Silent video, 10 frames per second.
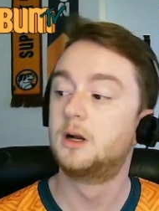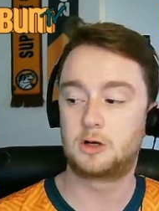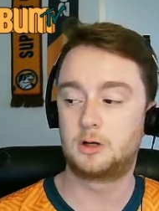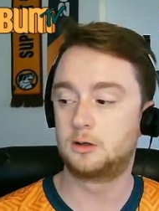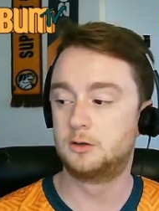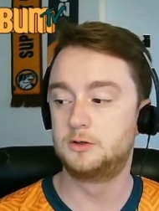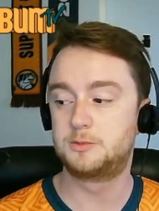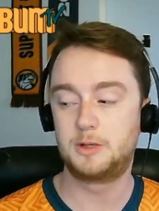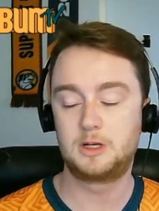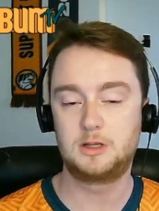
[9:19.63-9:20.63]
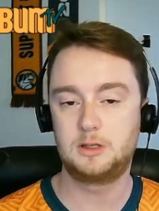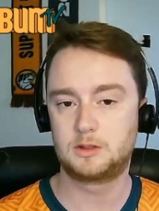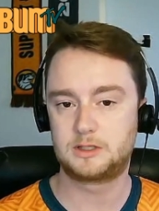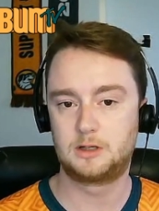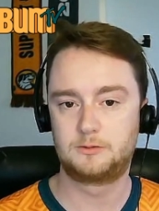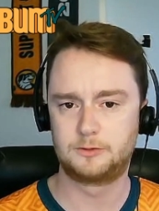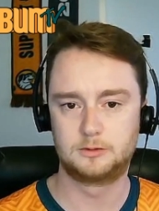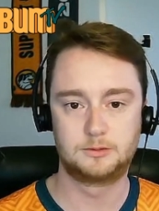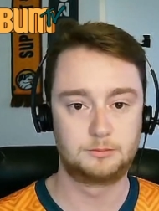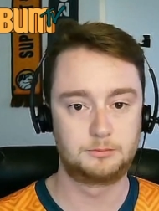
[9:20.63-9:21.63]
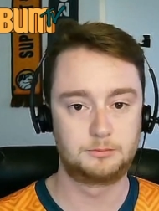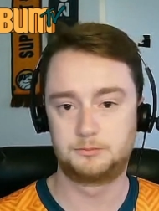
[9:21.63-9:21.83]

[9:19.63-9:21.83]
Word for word: Hackshaw, who's been in the USL for